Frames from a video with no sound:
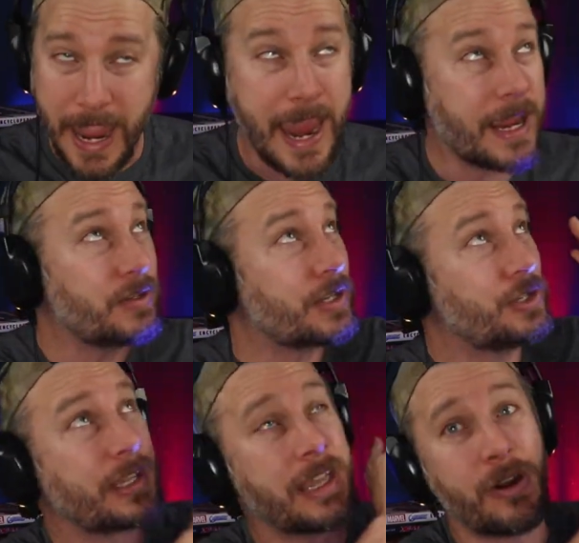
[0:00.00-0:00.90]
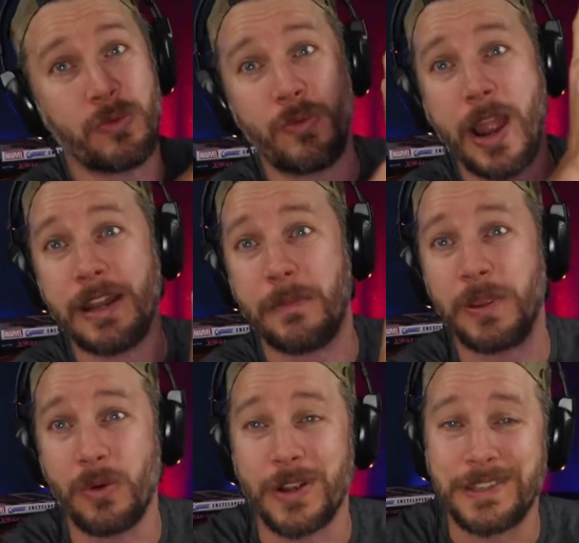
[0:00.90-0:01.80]
And you can check that out right up
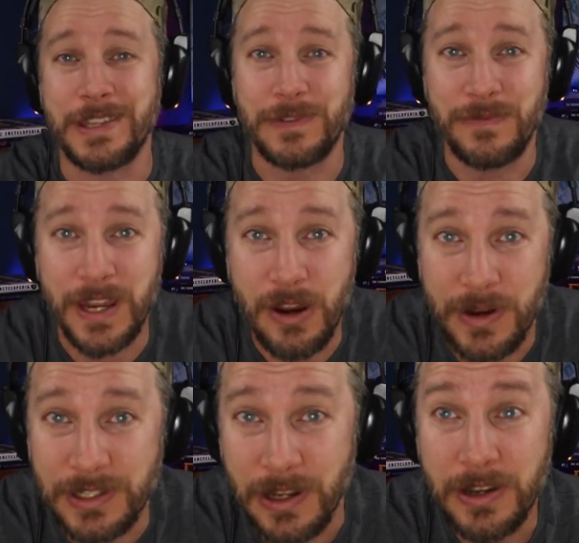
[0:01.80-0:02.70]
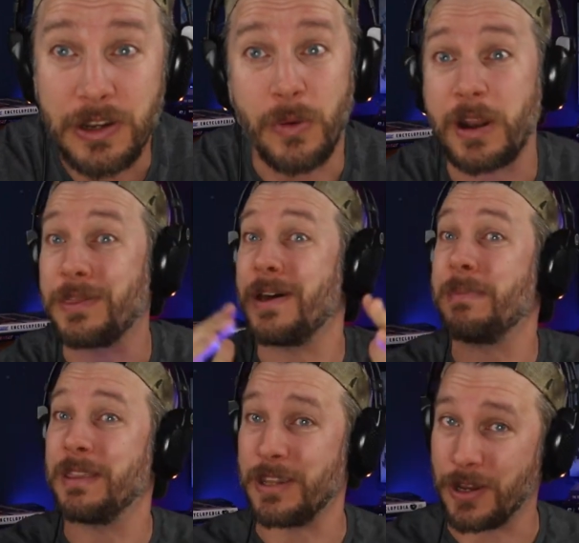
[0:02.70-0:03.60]
here once this video is done to know what I thought
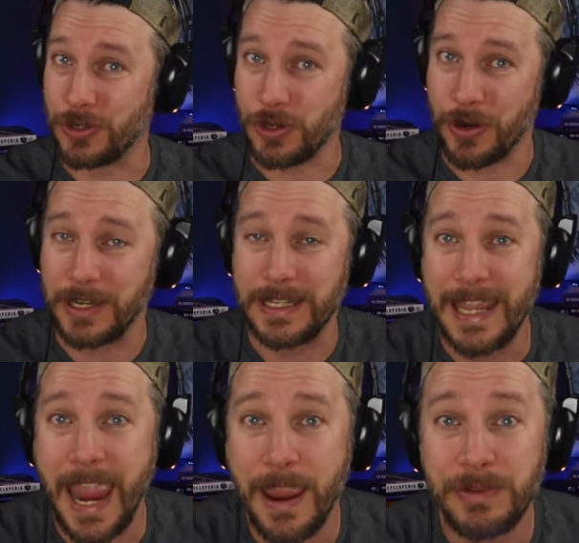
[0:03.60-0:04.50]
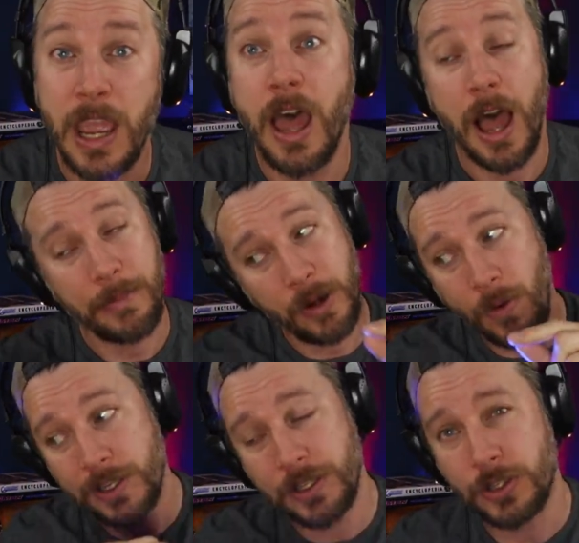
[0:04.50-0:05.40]
about the Uncharted games. I'm going to
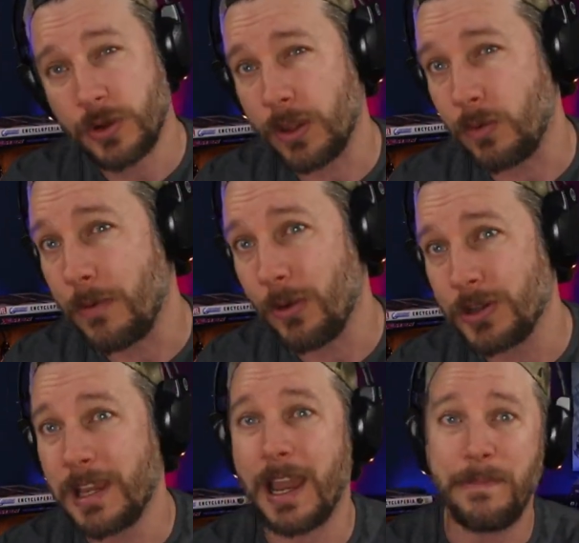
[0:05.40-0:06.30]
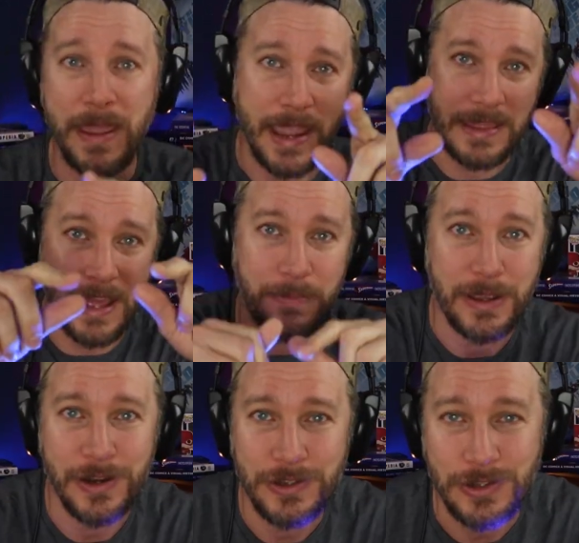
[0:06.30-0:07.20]
watch the trailer one more time, and then I'm
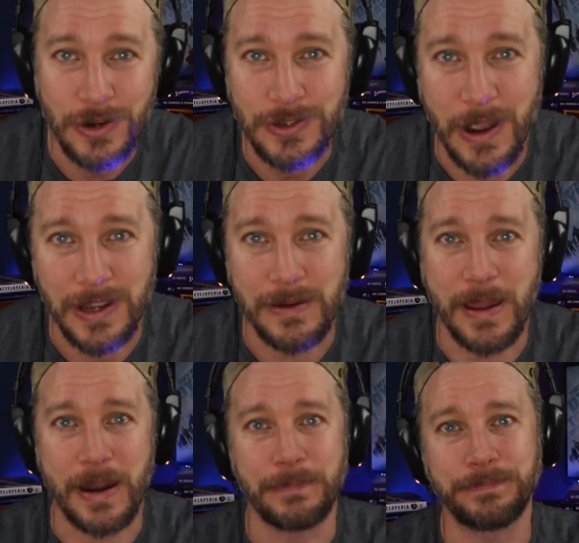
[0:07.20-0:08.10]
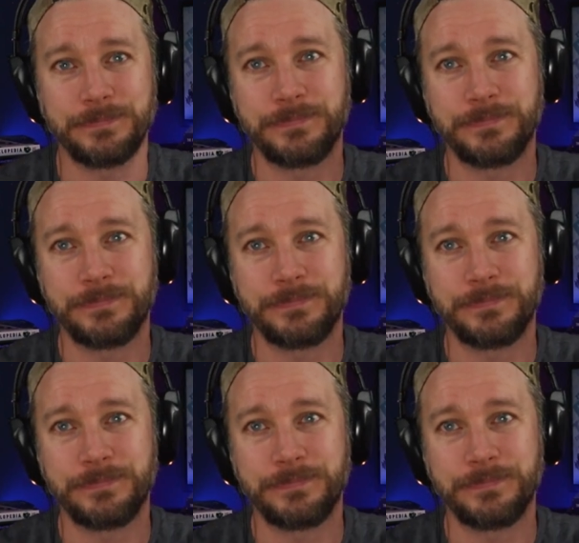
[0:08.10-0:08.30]
going to start talking about it.